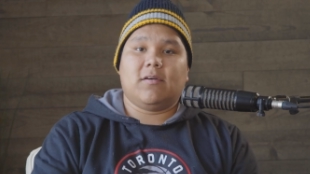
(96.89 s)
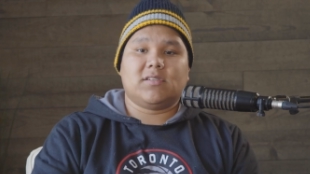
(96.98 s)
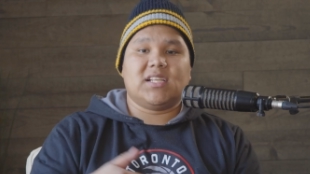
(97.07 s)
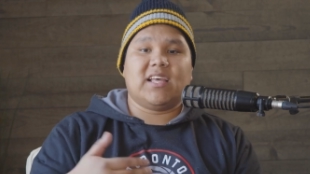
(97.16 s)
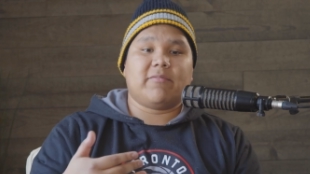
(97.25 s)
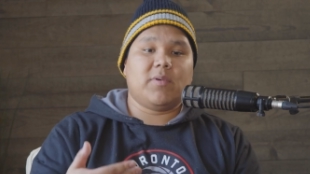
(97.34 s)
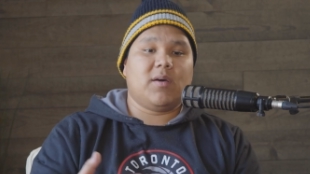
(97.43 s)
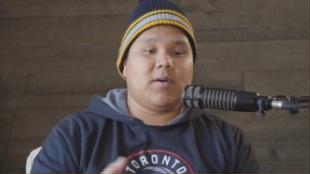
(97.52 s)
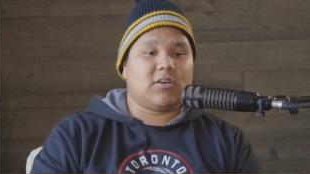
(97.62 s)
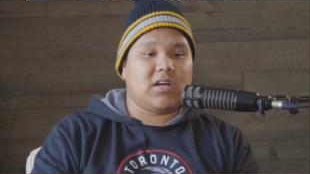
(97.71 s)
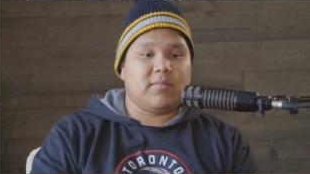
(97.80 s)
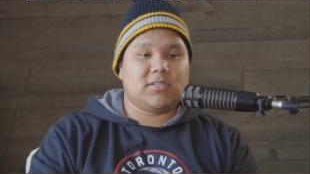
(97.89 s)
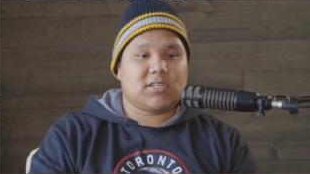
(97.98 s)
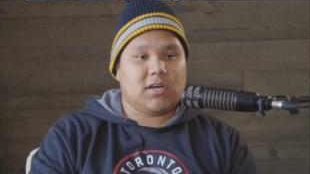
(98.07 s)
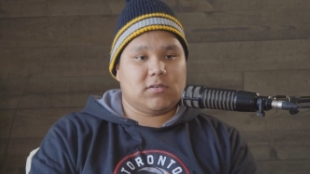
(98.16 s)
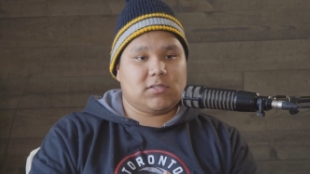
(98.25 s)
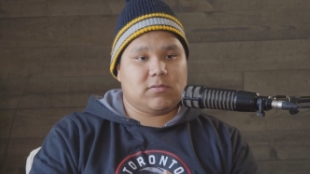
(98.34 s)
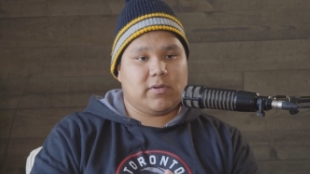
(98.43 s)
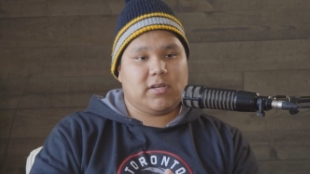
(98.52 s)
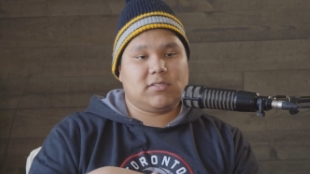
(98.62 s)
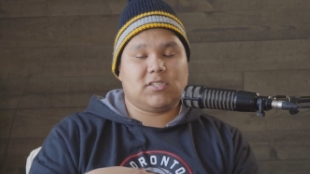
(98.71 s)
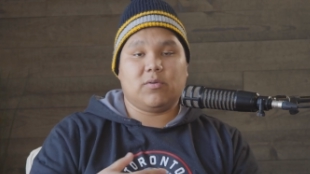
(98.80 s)
she left me on my grandma's couch
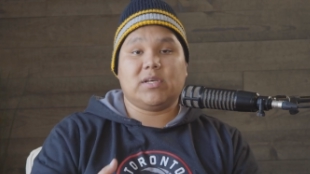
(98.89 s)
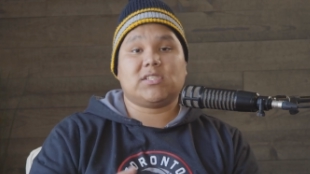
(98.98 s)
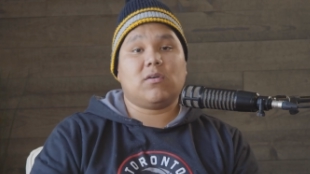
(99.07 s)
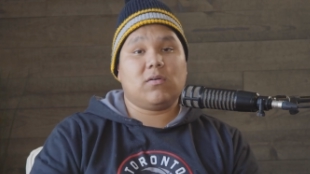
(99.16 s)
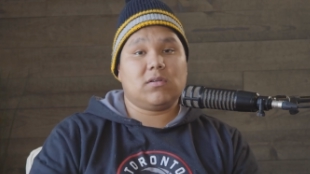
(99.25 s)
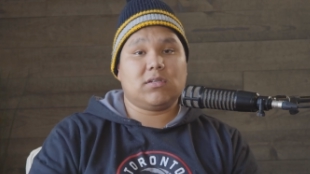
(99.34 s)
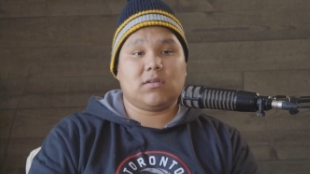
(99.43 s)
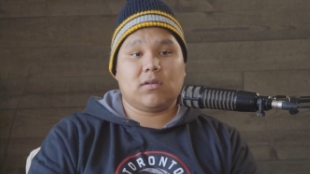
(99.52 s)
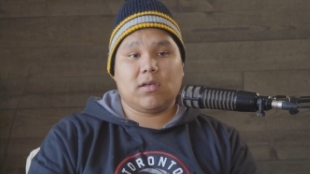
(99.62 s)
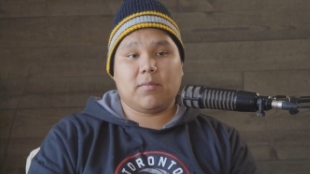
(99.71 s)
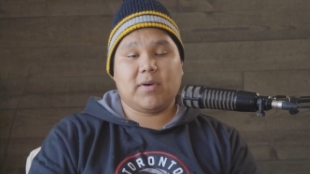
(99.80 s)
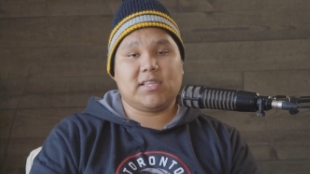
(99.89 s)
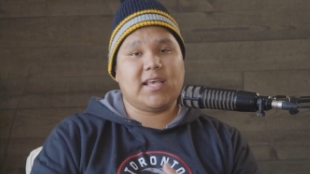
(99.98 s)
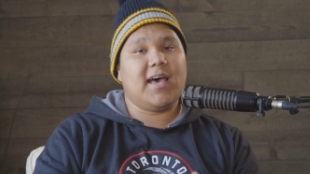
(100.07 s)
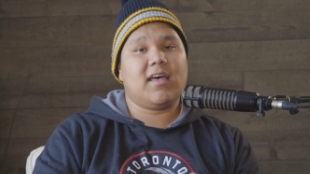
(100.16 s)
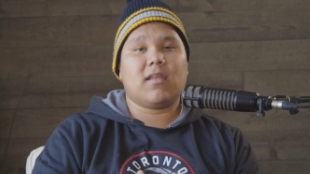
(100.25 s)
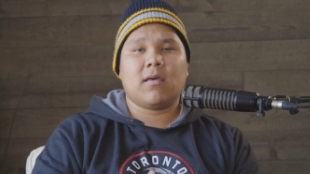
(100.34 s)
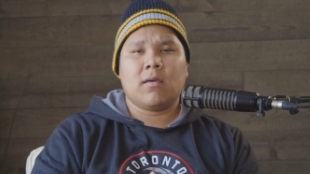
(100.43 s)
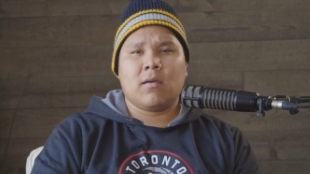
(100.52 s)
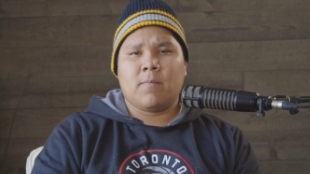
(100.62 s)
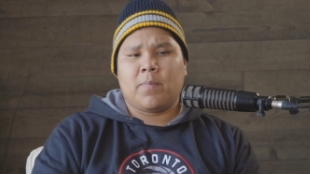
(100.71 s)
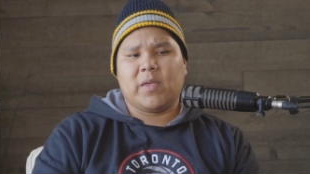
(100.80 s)
when I was 2 weeks old. And my dad,
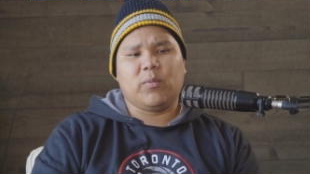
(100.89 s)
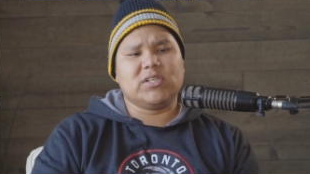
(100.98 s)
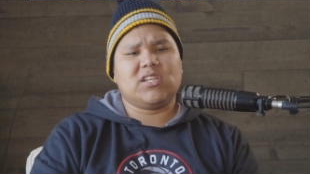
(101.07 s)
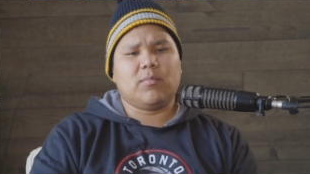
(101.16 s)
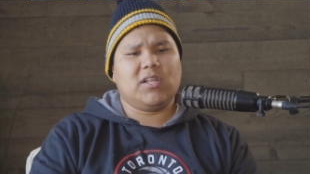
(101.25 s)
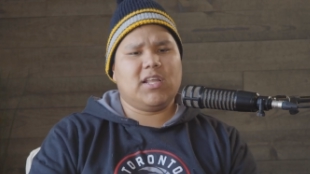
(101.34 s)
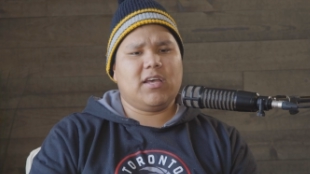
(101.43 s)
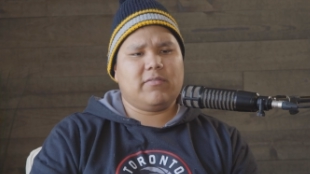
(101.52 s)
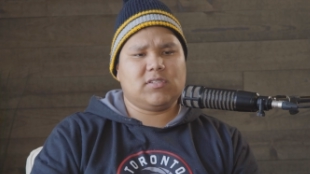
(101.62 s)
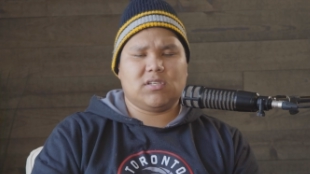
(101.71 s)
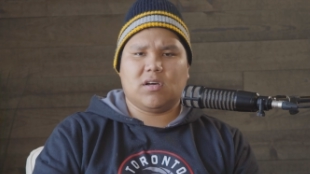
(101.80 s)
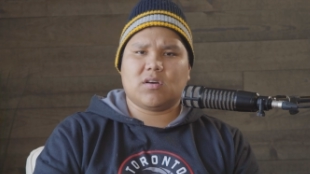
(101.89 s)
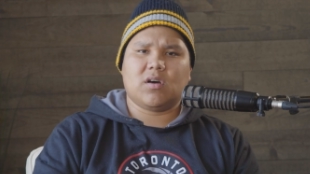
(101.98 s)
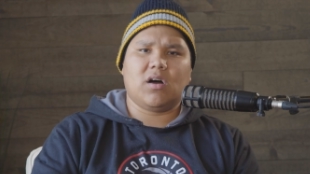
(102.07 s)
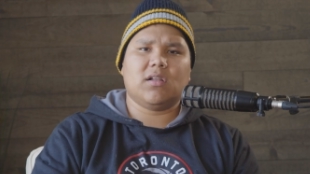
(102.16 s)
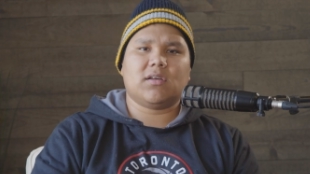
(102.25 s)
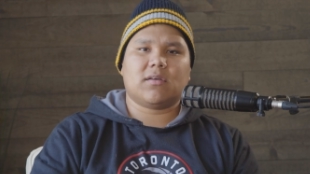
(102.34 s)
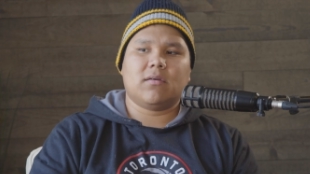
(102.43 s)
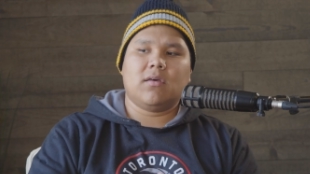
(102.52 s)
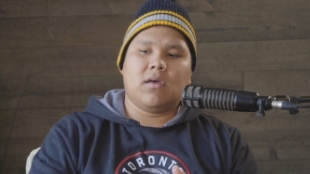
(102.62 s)
he wasn't in my life. He was an alcoholic.